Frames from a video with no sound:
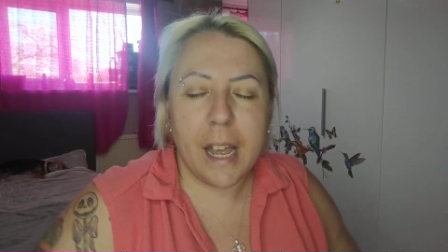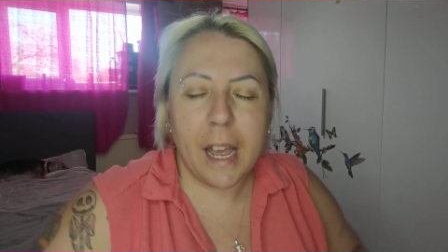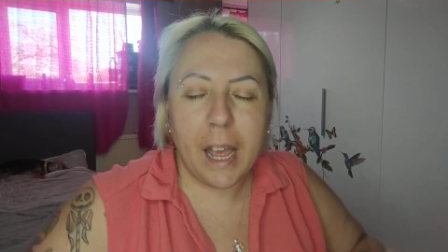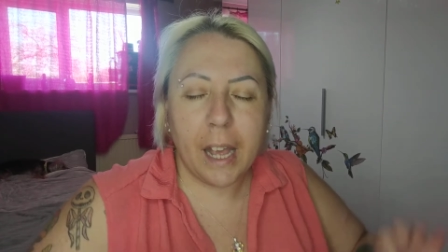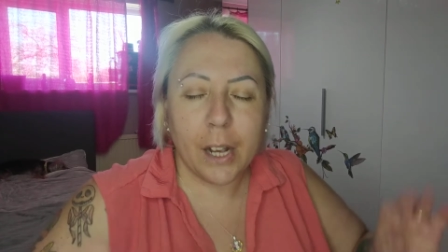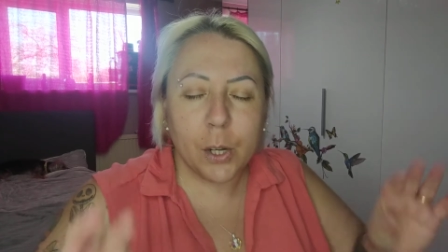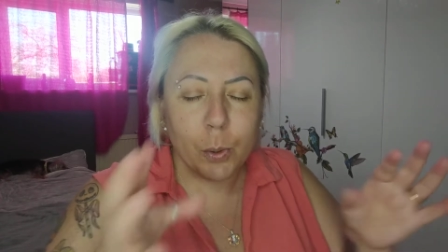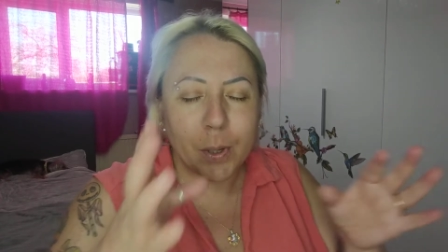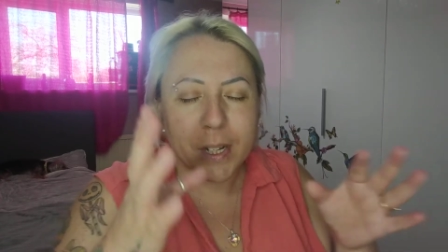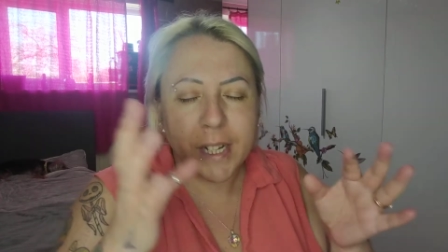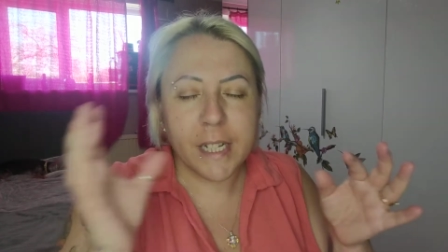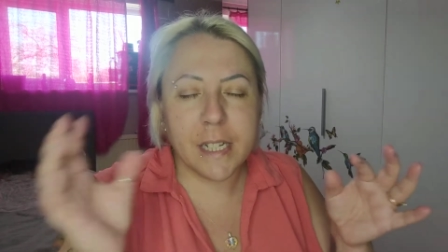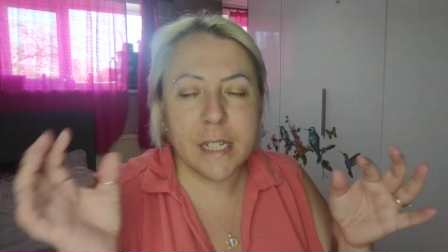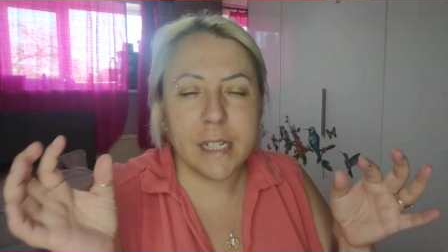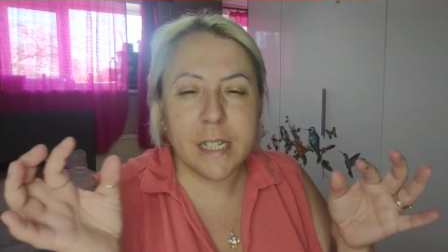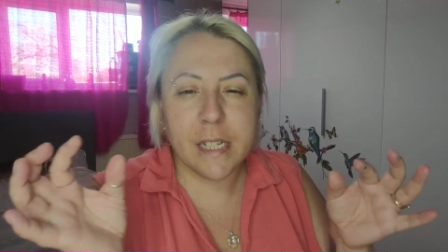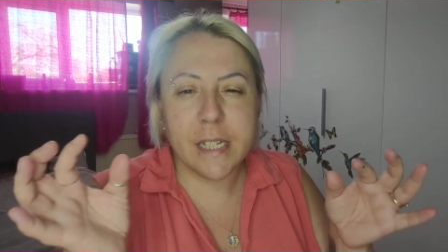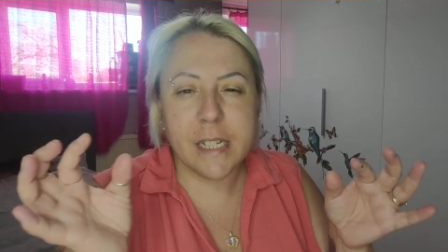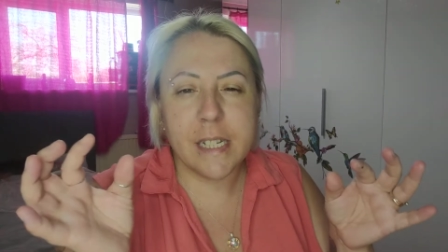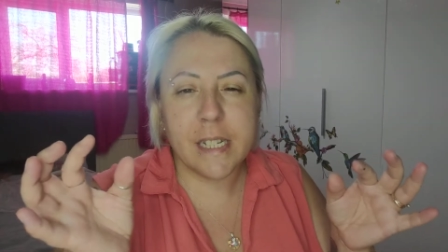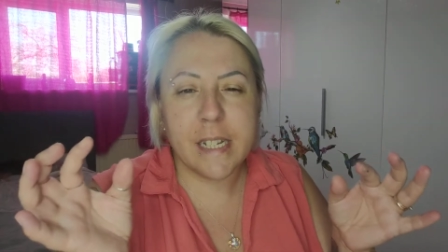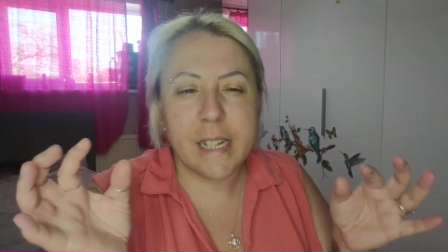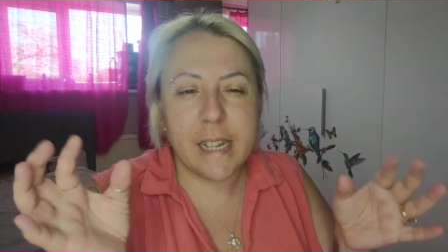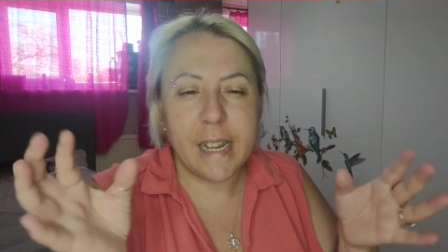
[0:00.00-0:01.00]
a quick
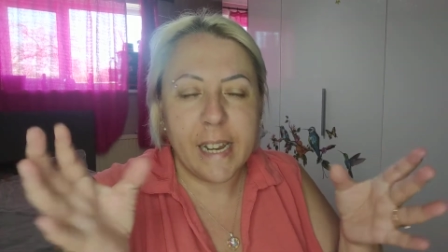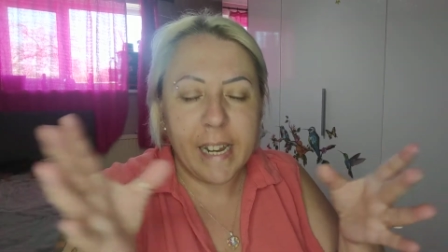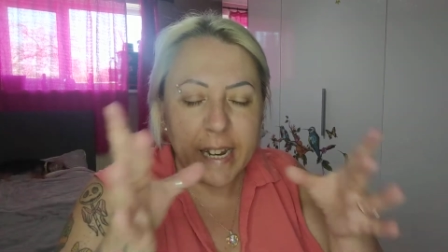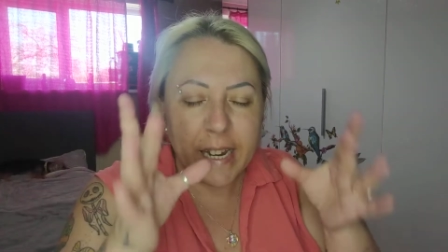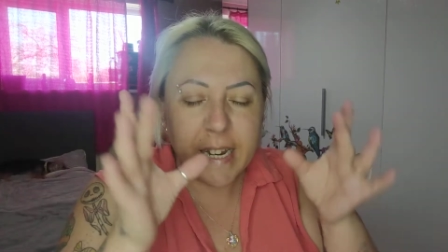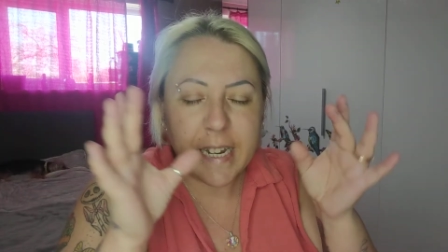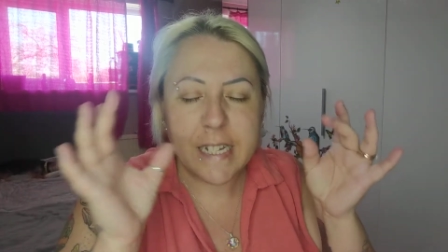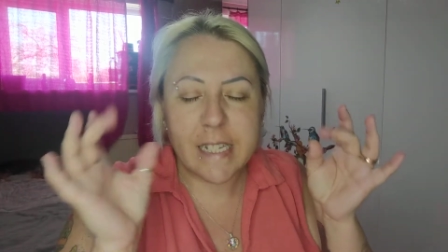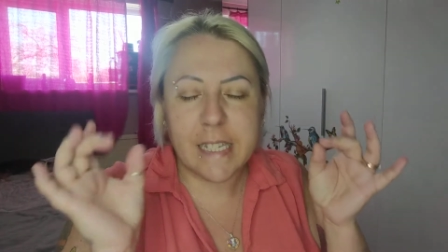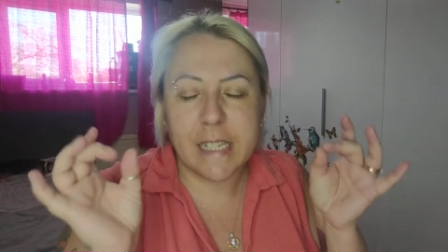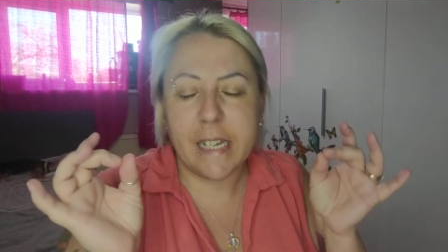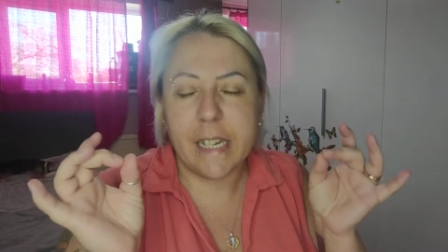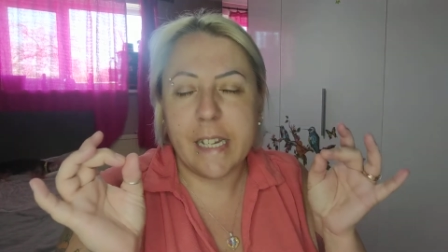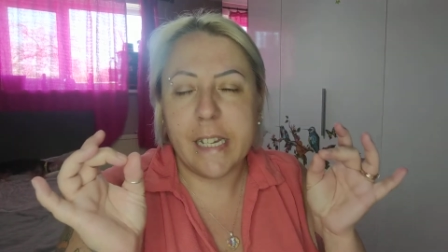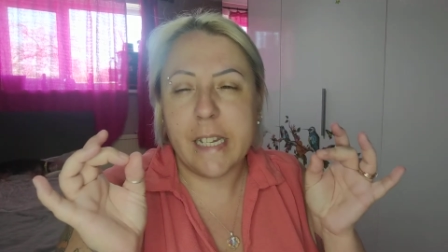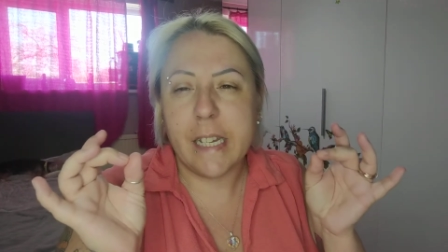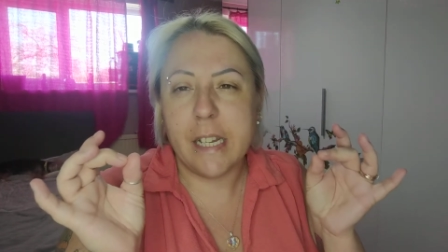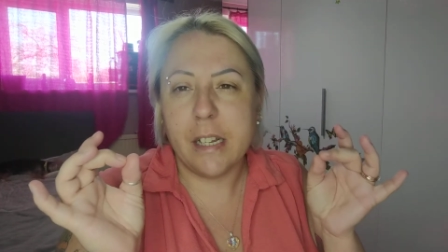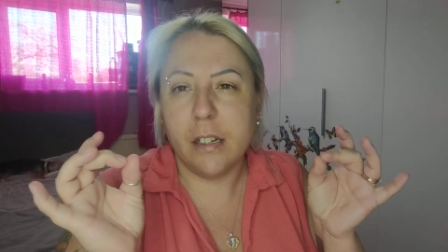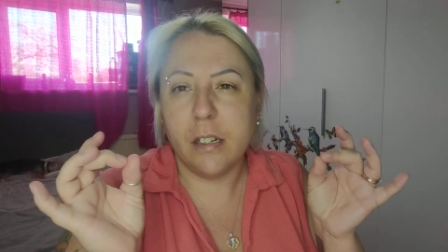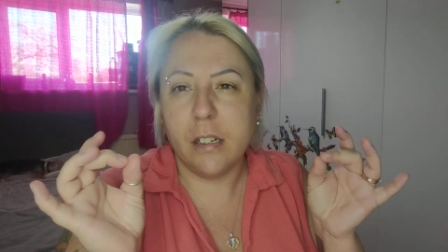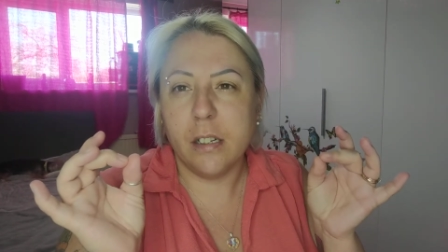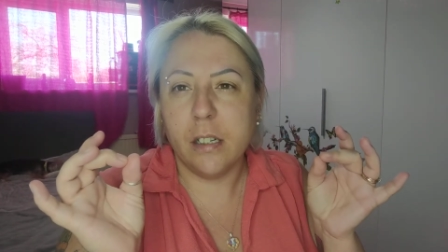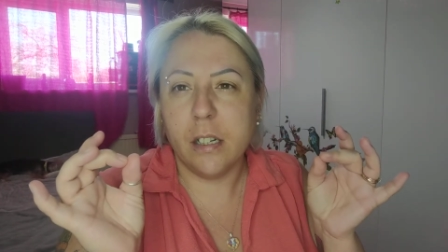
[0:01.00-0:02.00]
and easy